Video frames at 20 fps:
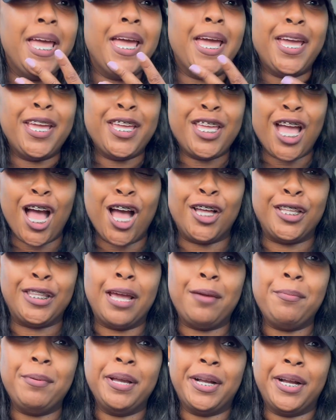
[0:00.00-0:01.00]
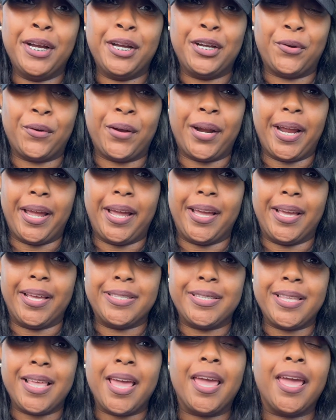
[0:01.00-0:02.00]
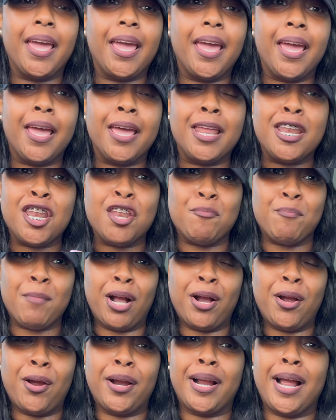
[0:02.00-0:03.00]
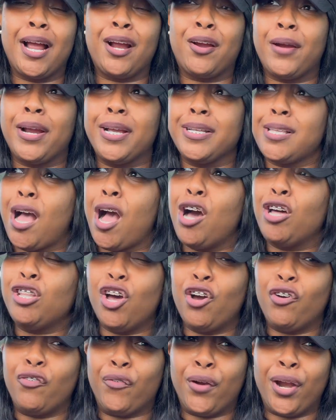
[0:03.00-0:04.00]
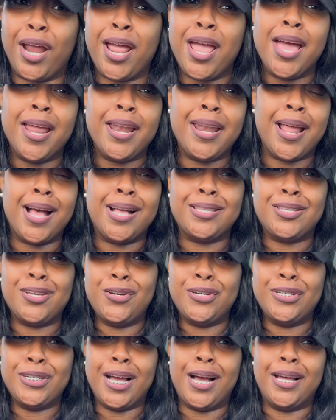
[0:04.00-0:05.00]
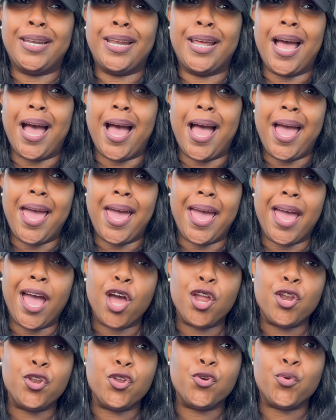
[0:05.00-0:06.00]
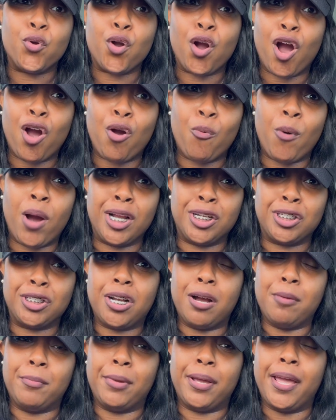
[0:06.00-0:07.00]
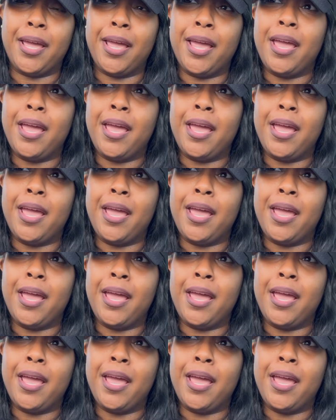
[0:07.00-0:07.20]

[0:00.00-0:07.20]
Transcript: And y'all, they been cutting grass, and my car got grass all over it. Now I told y'all that I had a new car wash coming,